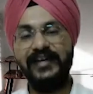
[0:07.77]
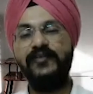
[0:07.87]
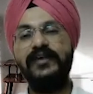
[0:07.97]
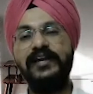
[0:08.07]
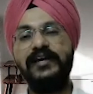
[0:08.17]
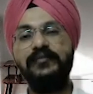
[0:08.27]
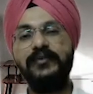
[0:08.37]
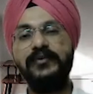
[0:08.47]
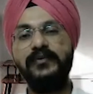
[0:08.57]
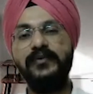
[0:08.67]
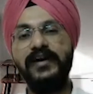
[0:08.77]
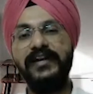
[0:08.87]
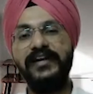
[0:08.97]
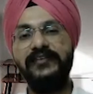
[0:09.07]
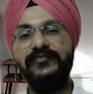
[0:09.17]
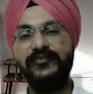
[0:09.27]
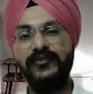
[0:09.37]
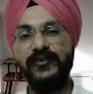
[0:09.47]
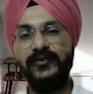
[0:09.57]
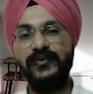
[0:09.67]
Welcome to day
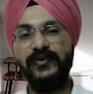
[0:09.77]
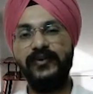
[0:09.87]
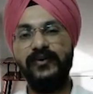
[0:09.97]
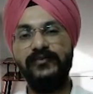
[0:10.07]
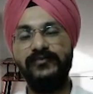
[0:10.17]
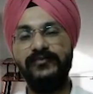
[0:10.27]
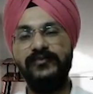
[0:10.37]
4 of